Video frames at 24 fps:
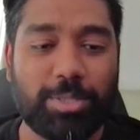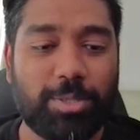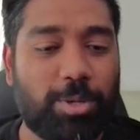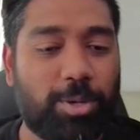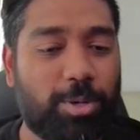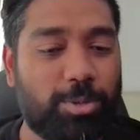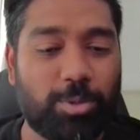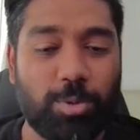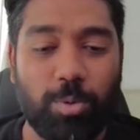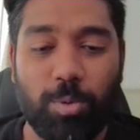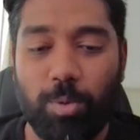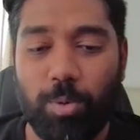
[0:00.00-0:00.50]
you
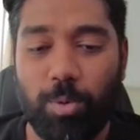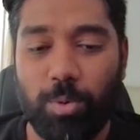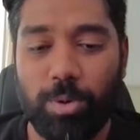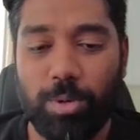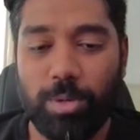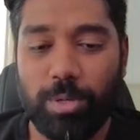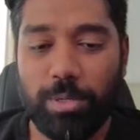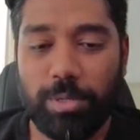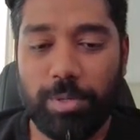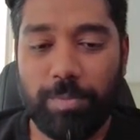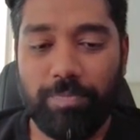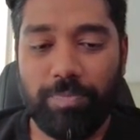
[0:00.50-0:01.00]
know, to
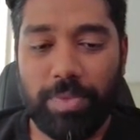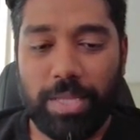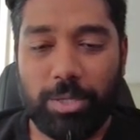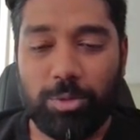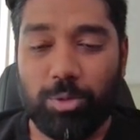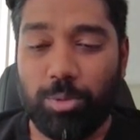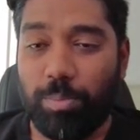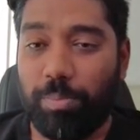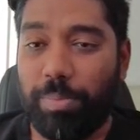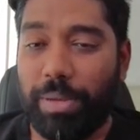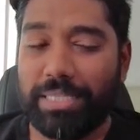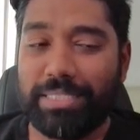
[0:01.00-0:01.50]

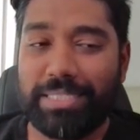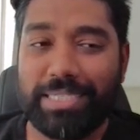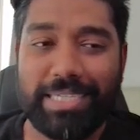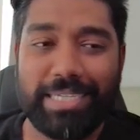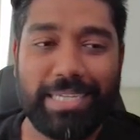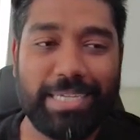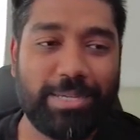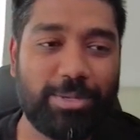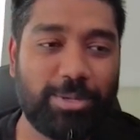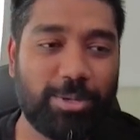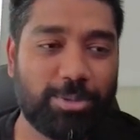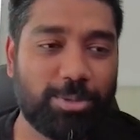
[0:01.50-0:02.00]
to
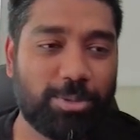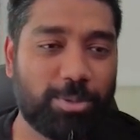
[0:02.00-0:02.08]
basically, you know,